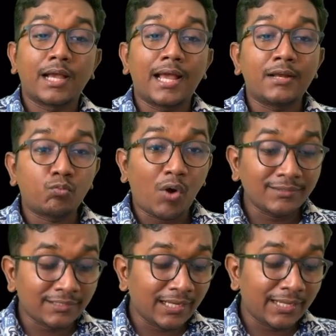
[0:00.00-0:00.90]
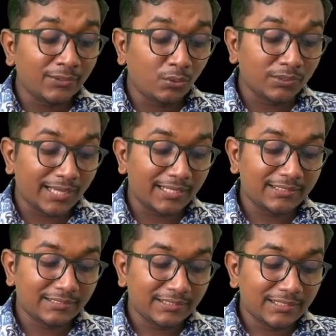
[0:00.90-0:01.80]
And one thing I know,
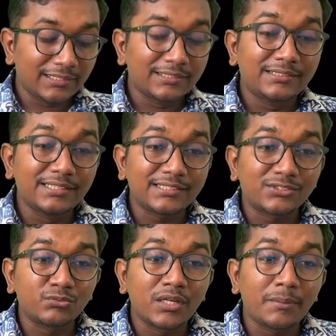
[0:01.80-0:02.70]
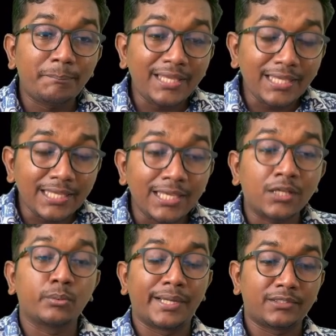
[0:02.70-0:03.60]
that this will be
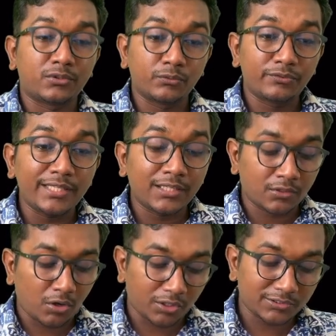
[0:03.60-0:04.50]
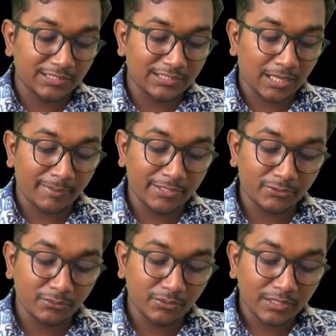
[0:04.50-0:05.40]
equal to v cos theta by
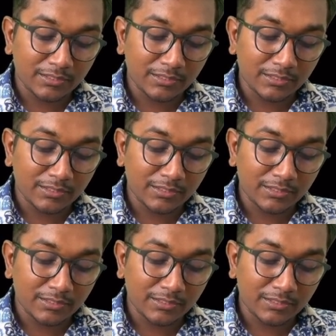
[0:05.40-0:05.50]
2.